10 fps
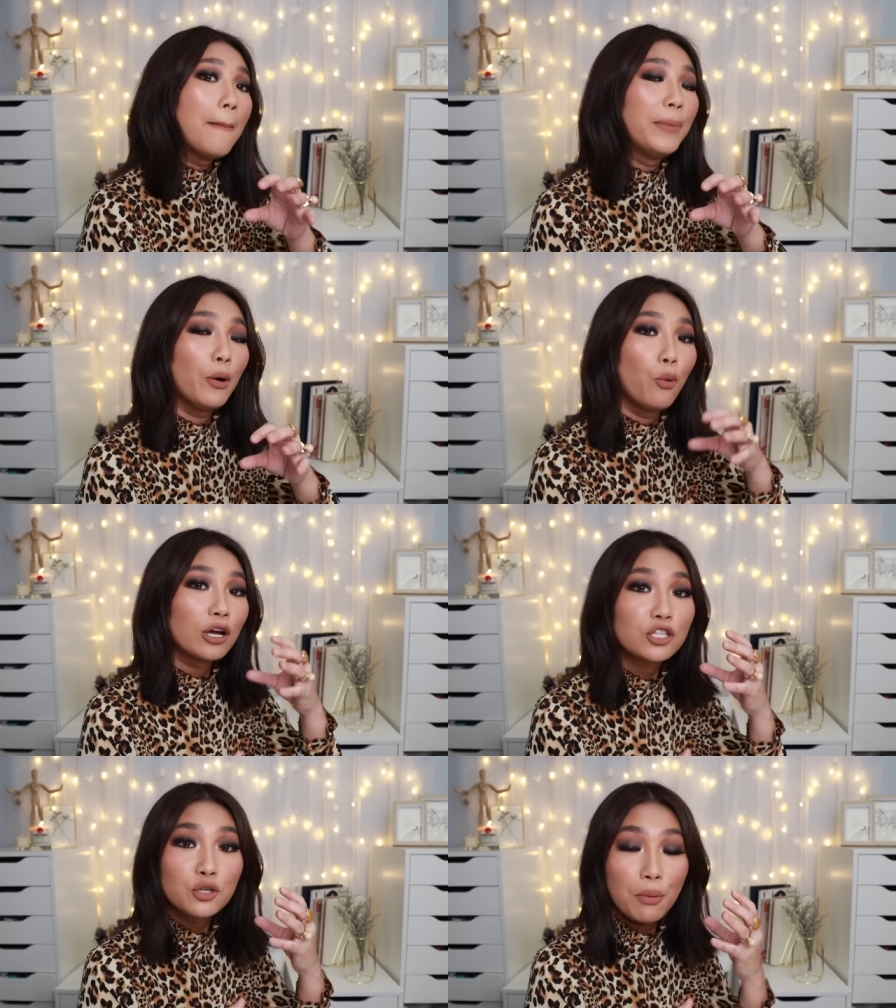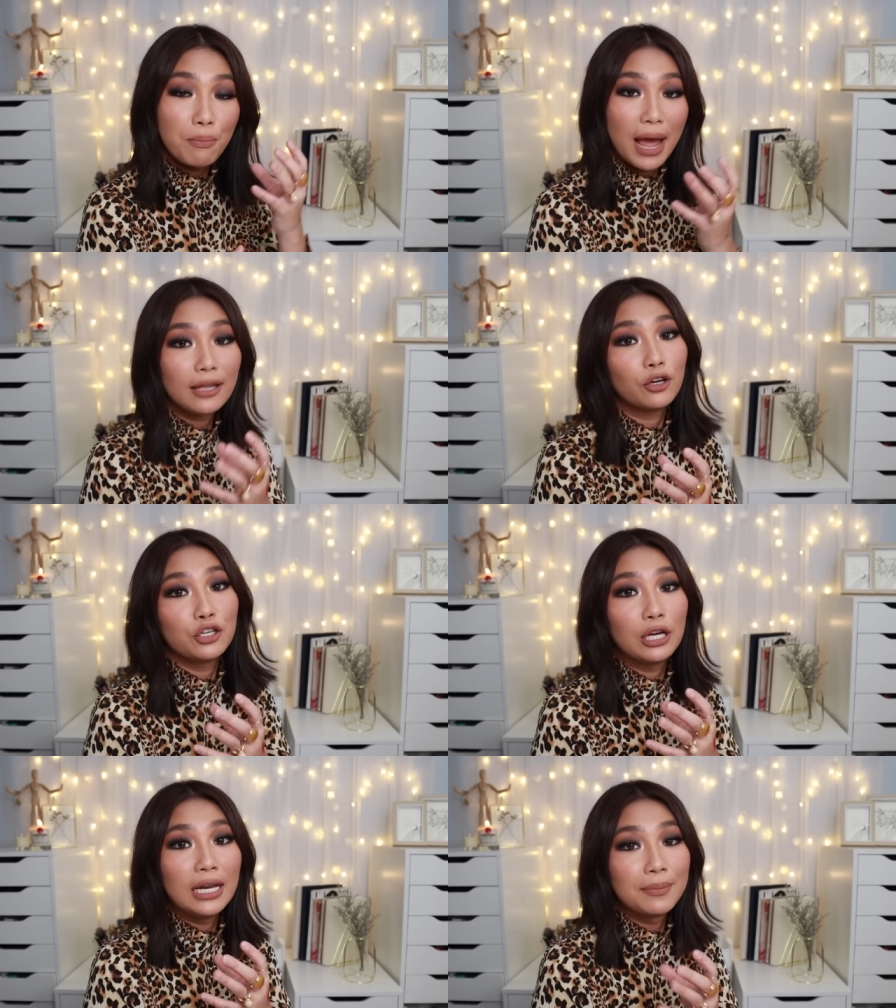But once you apply it
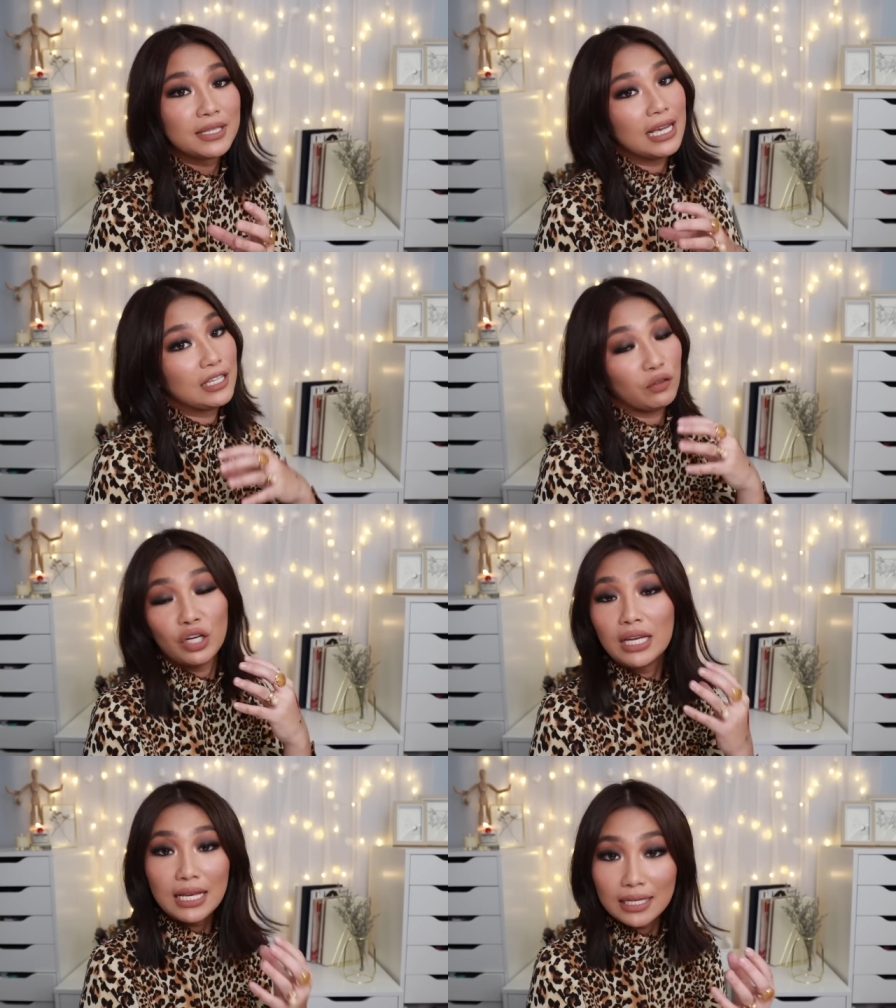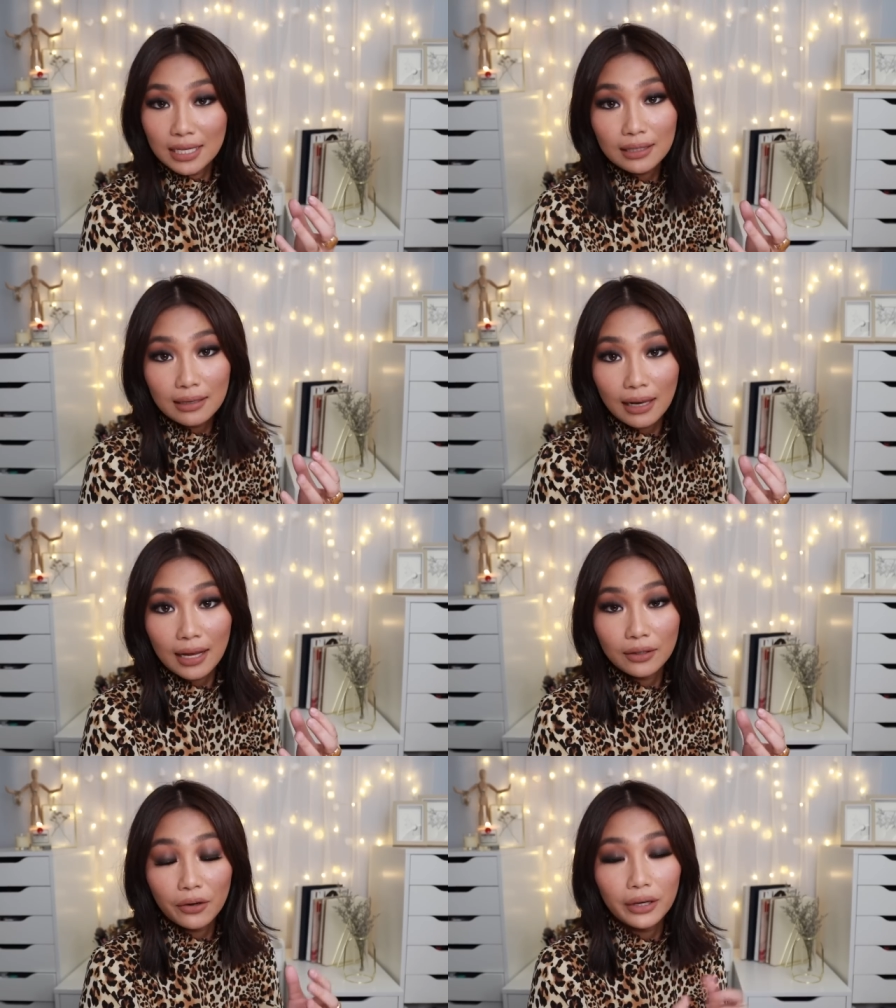on your lips, it's very easy to
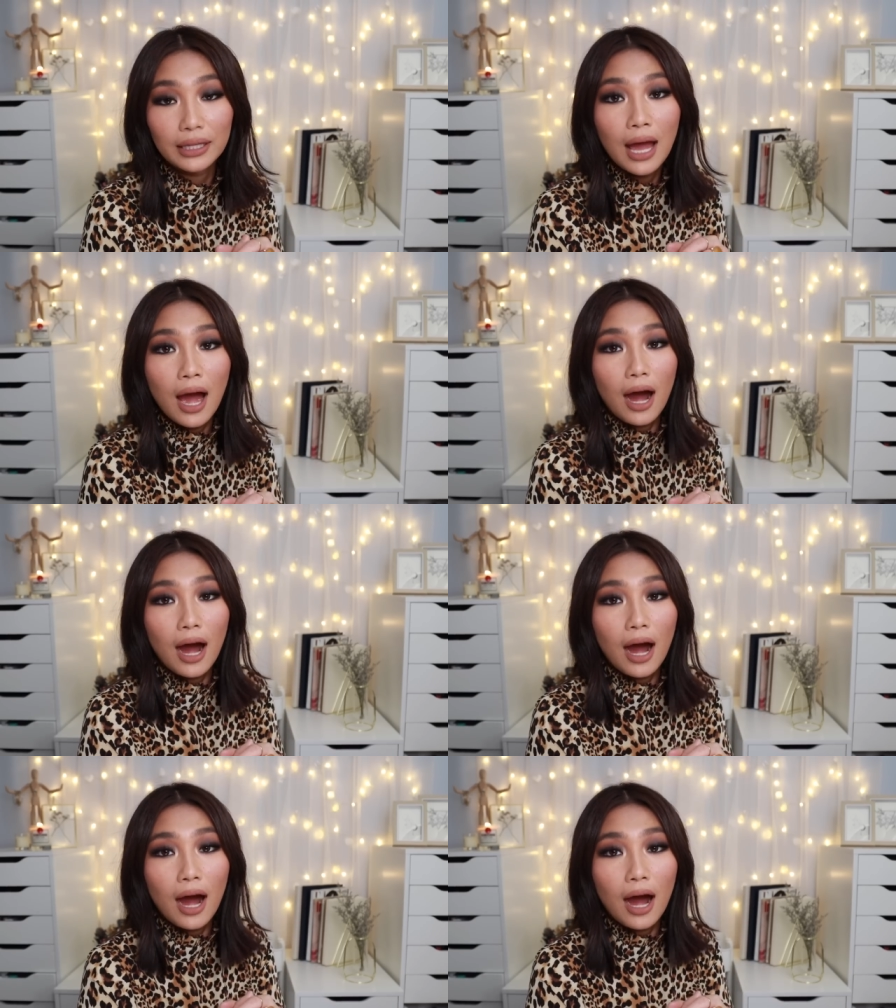glide on.